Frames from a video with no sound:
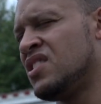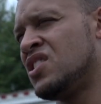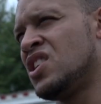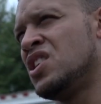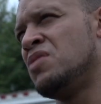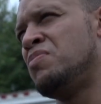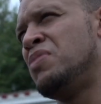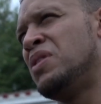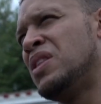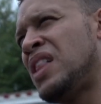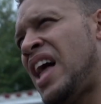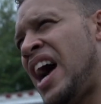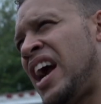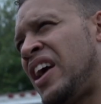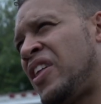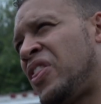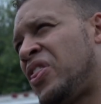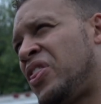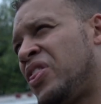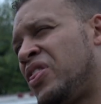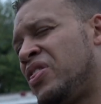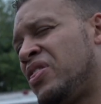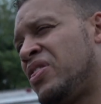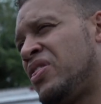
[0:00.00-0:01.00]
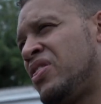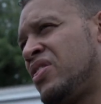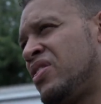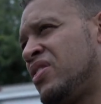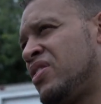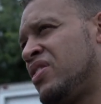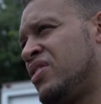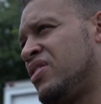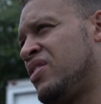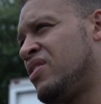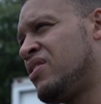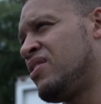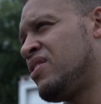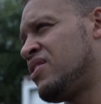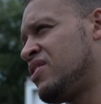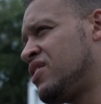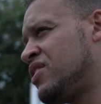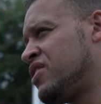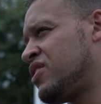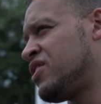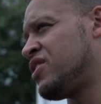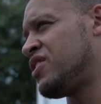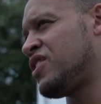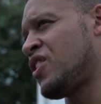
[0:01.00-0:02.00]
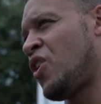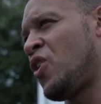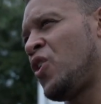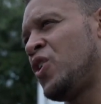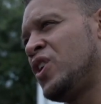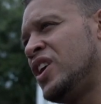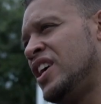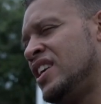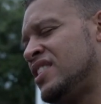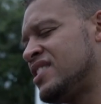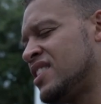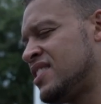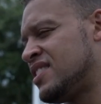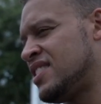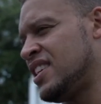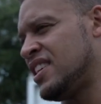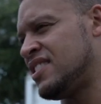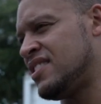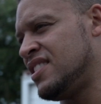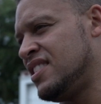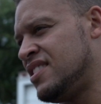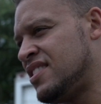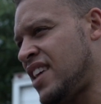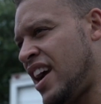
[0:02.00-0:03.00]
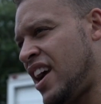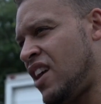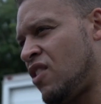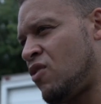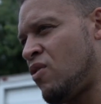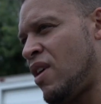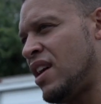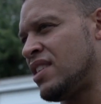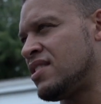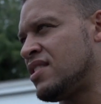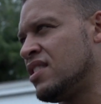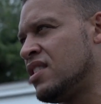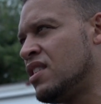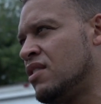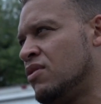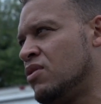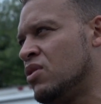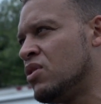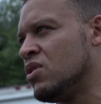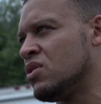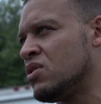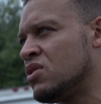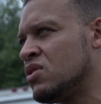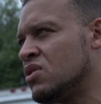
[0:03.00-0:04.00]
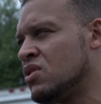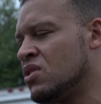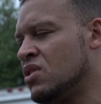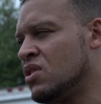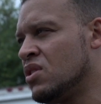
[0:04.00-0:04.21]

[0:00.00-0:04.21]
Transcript: It's gonna be like 30 to 60 second rest intervals.